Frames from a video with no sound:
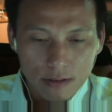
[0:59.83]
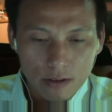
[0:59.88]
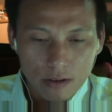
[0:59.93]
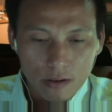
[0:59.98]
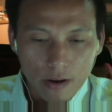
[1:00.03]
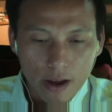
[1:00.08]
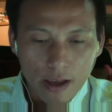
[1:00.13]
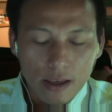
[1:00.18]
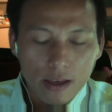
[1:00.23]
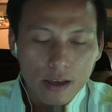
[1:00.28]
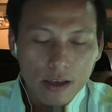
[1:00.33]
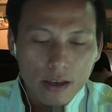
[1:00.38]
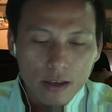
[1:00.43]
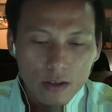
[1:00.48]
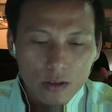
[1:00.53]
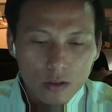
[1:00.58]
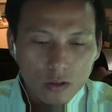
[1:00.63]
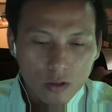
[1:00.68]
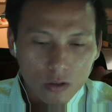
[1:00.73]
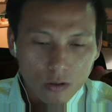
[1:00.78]
Right?
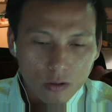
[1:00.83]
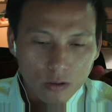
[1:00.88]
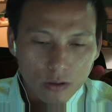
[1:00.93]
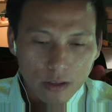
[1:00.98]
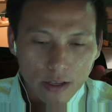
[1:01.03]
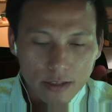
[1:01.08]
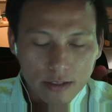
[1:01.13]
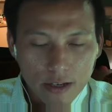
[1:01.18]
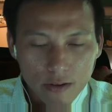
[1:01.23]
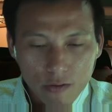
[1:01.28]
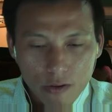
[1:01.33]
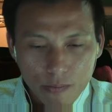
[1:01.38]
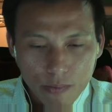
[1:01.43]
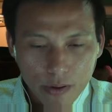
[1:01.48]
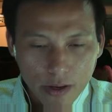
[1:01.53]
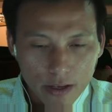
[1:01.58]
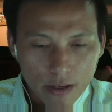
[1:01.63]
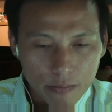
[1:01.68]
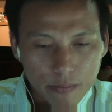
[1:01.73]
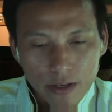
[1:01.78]
Oh, so let's say we
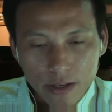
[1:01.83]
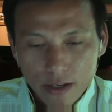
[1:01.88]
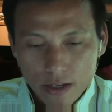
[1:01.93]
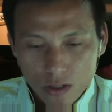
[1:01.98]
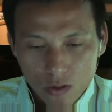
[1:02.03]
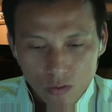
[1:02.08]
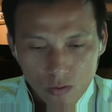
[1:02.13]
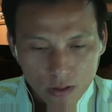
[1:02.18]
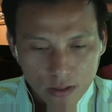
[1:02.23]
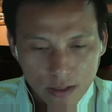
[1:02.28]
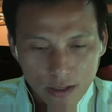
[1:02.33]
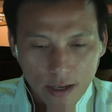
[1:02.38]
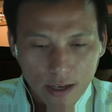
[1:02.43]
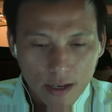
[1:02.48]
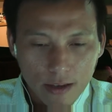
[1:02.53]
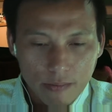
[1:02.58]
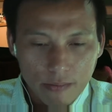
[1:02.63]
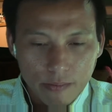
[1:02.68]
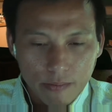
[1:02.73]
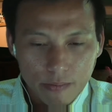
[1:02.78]
pick a PS1
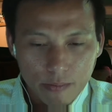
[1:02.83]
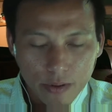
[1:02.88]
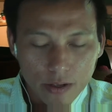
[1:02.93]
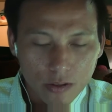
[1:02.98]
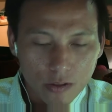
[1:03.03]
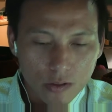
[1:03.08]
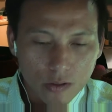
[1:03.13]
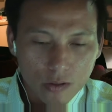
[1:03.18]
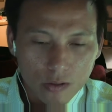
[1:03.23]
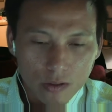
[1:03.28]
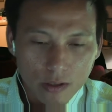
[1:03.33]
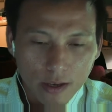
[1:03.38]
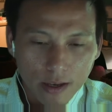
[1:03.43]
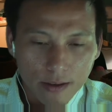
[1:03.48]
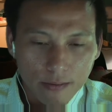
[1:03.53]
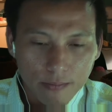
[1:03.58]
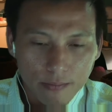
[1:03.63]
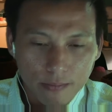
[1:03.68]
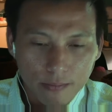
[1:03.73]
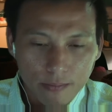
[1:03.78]
game, PS2 game,